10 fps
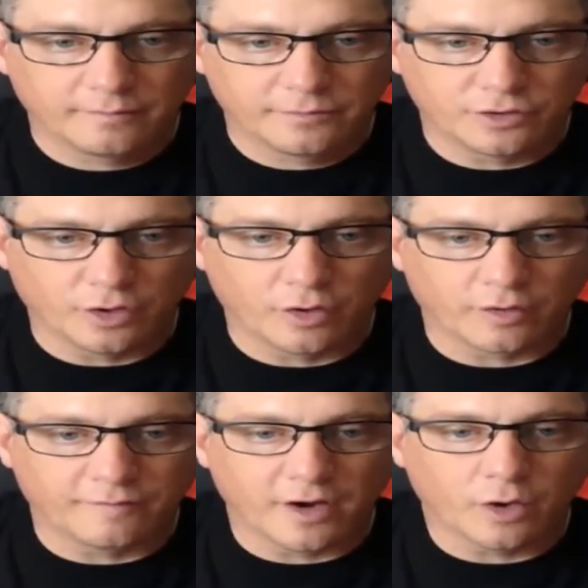So you go to
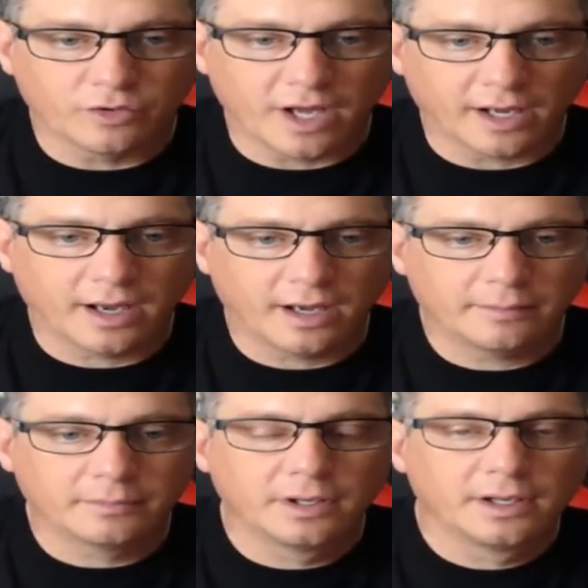
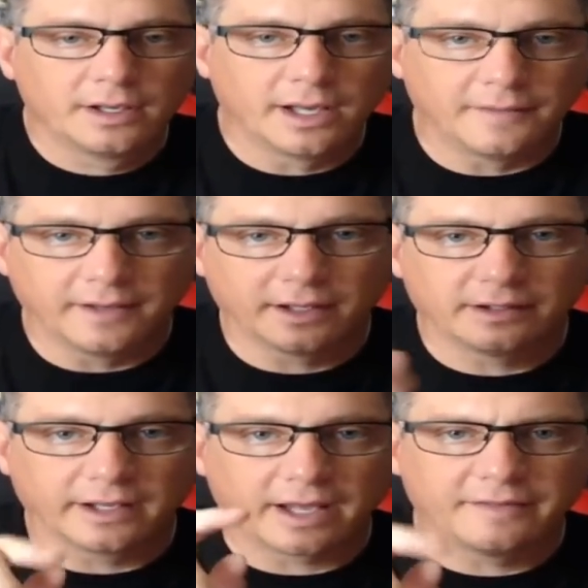Funko.com and then
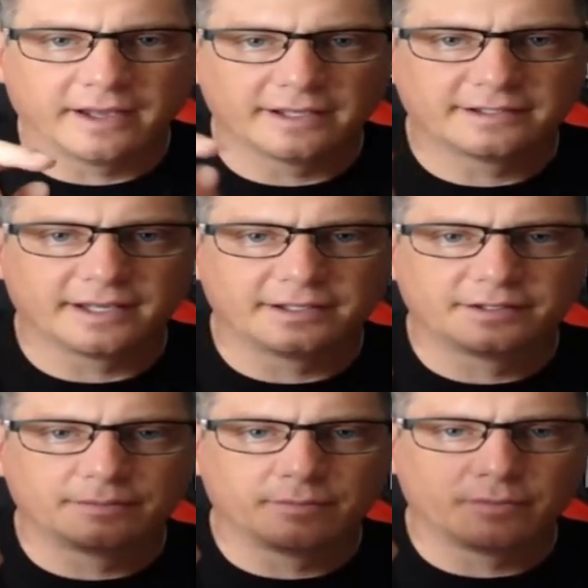click, I think it says